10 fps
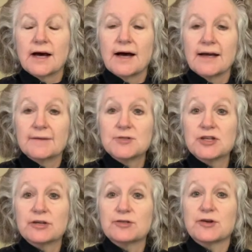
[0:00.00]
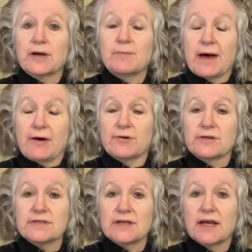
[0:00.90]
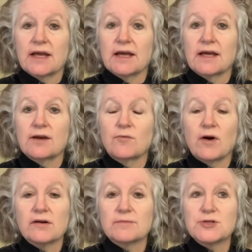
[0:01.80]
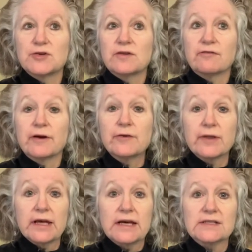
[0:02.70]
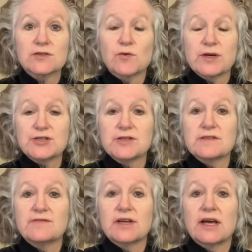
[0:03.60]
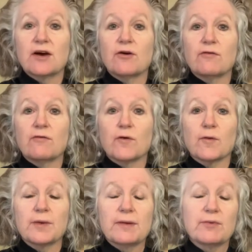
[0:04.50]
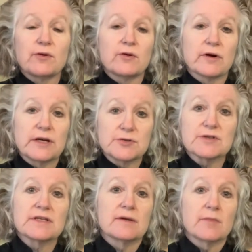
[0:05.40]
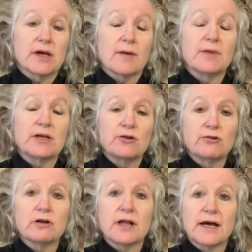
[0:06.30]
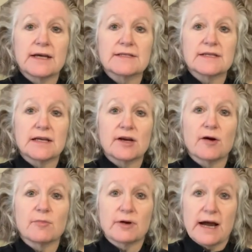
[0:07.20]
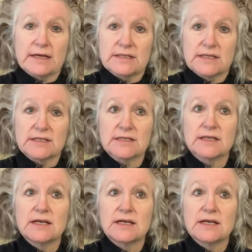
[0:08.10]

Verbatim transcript: Hi, I'm Cheryl Drake Bowers and welcome to the Frequently Asked Questions video for people who are interested in becoming new clients in our practice.